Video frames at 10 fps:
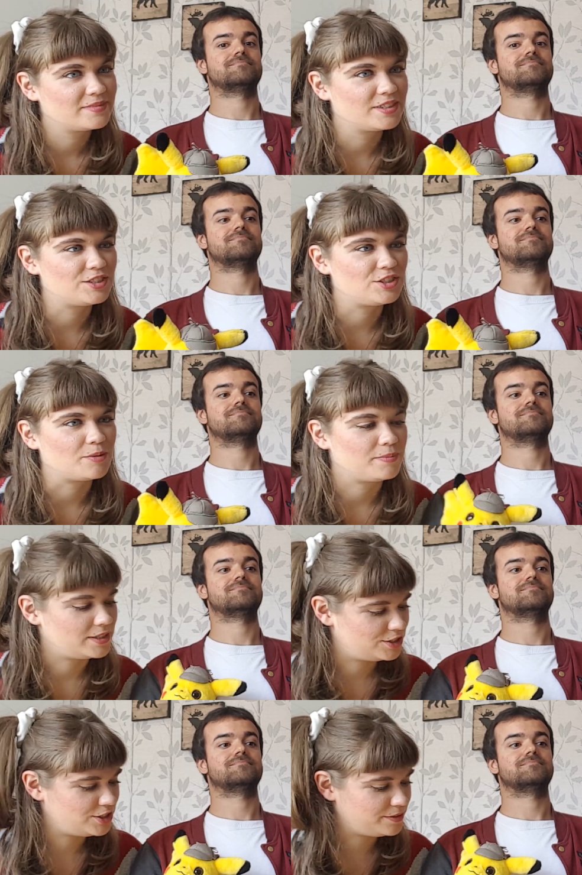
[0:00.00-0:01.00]
Speaker 1: Good job,
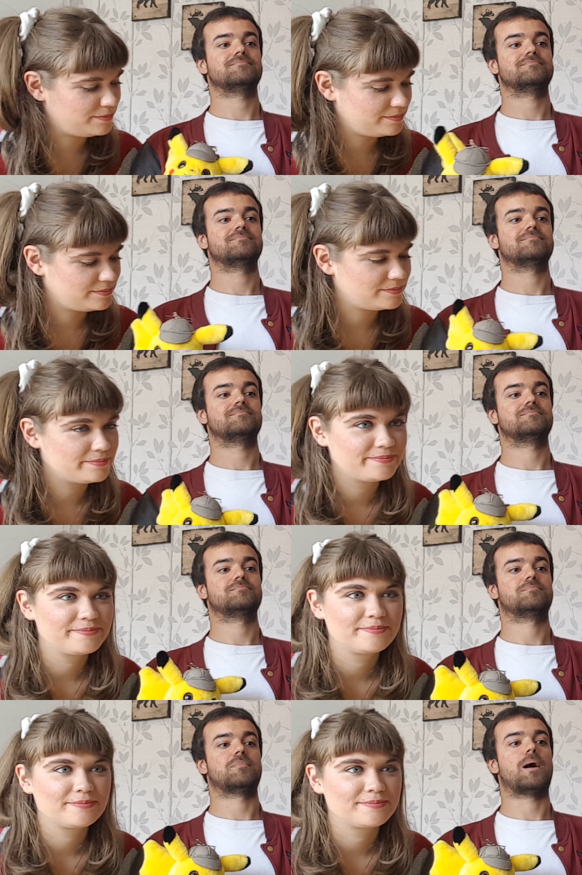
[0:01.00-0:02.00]
Pikachu.
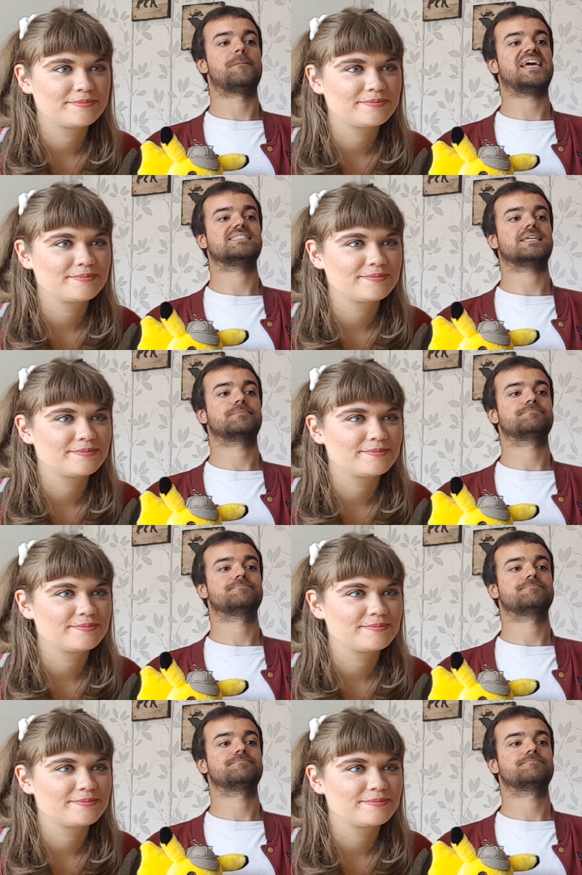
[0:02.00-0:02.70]
Speaker 2: Amazing.